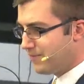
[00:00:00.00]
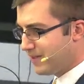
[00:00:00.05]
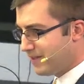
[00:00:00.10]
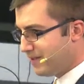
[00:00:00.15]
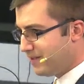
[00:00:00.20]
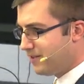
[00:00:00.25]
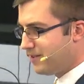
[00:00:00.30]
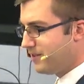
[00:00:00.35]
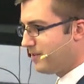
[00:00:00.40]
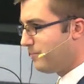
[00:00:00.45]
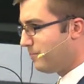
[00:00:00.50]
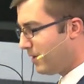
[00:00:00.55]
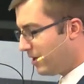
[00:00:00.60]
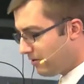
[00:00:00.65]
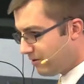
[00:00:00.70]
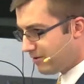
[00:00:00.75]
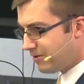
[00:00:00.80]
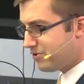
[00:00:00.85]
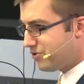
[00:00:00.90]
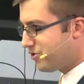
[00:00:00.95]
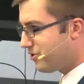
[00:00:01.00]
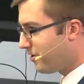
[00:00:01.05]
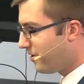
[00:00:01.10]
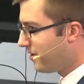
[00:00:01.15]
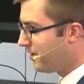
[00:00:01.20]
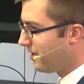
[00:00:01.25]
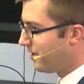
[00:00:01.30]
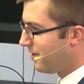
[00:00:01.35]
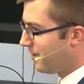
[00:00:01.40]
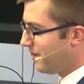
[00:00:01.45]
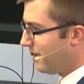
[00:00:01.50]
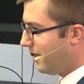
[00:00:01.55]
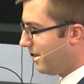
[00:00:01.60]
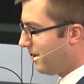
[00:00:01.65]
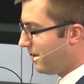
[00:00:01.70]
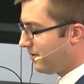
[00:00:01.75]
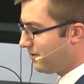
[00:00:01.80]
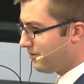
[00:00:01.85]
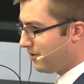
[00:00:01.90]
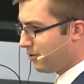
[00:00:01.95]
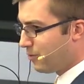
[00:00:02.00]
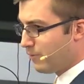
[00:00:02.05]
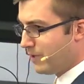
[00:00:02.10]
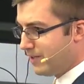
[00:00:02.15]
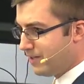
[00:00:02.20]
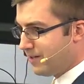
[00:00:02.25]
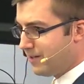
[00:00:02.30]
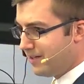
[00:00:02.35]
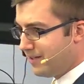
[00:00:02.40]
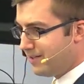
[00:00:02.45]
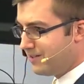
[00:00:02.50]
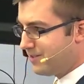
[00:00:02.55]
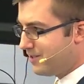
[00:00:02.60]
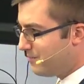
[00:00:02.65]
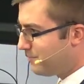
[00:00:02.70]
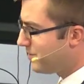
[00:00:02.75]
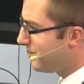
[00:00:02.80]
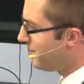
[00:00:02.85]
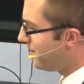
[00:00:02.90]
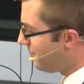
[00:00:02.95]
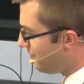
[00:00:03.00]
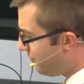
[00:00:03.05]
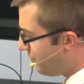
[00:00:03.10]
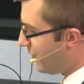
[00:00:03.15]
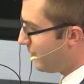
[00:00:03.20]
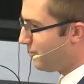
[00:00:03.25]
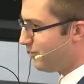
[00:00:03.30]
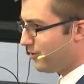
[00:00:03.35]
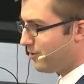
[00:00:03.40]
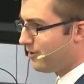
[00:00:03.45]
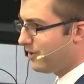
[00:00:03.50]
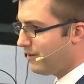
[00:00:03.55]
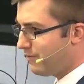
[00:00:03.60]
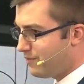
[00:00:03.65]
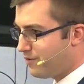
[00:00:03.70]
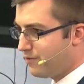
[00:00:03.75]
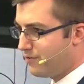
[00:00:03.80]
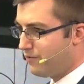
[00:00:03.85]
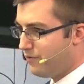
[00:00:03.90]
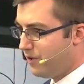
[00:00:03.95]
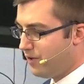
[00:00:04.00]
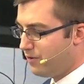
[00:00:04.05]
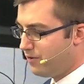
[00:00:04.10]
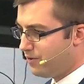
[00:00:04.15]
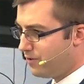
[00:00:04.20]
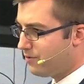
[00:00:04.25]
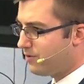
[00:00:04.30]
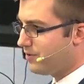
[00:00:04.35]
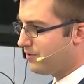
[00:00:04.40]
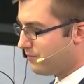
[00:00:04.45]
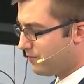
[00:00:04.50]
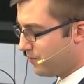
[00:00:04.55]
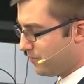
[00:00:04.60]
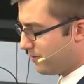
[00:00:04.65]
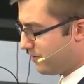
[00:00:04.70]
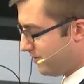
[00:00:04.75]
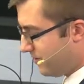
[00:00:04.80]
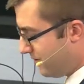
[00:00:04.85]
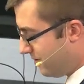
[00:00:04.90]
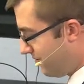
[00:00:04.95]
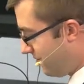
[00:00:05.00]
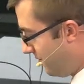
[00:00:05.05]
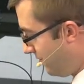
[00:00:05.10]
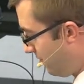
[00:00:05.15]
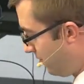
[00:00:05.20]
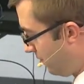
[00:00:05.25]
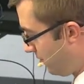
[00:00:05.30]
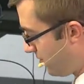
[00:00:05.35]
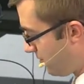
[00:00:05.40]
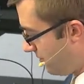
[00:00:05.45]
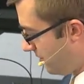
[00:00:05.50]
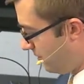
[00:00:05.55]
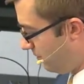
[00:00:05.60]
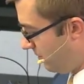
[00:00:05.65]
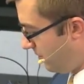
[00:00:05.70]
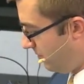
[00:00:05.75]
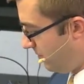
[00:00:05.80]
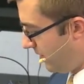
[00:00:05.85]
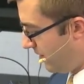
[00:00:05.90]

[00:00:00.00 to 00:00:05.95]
in the marriage arena, he seems to have failure after failure, and of course his adultery with